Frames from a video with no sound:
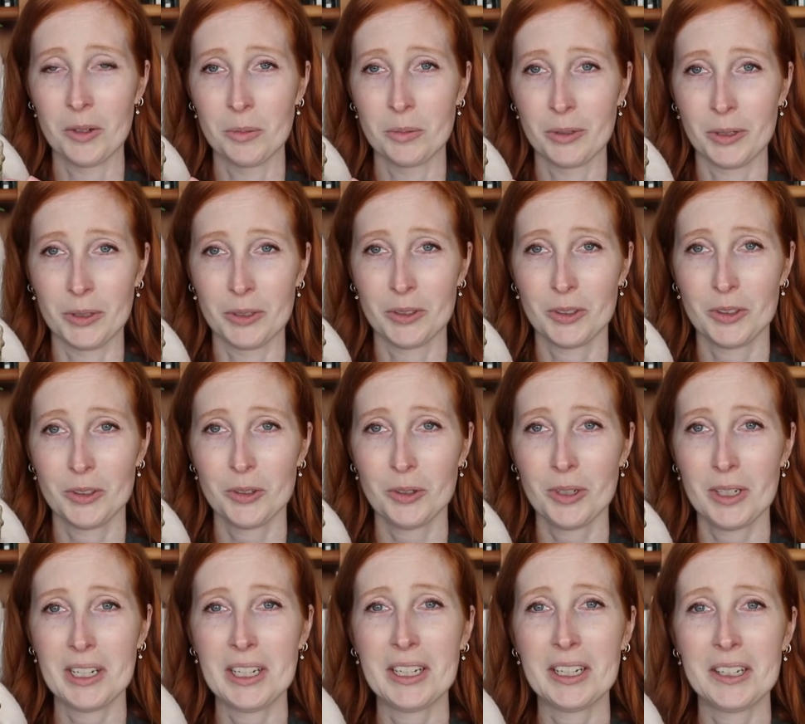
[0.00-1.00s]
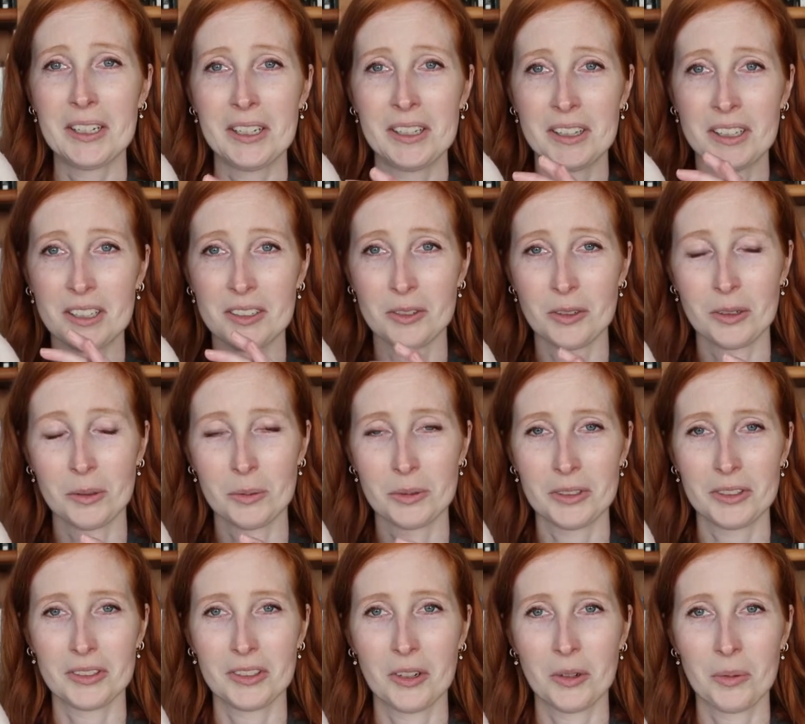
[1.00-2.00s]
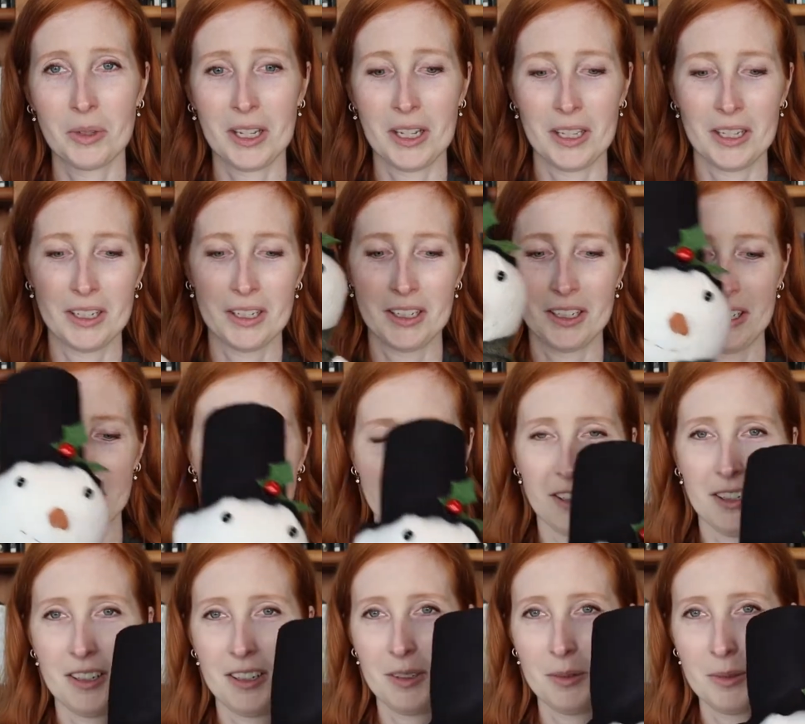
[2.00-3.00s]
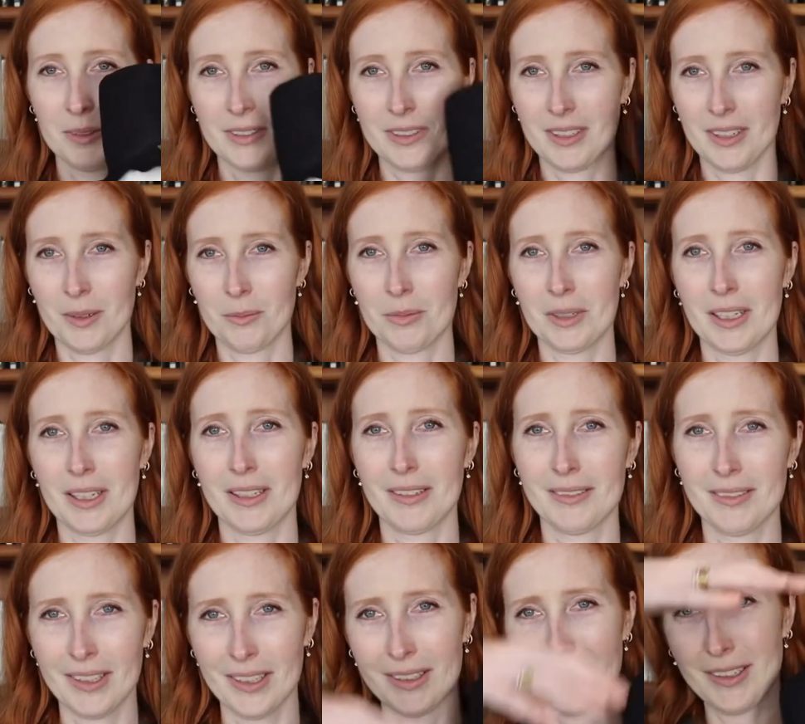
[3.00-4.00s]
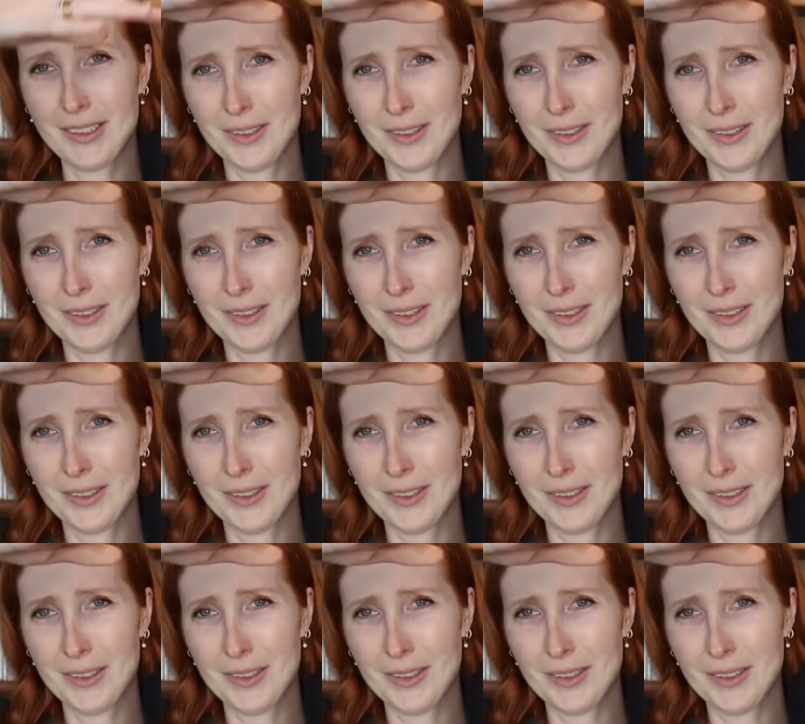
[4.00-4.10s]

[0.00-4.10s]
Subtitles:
brush tree and the adorable snowman, and I thought he was going to be like,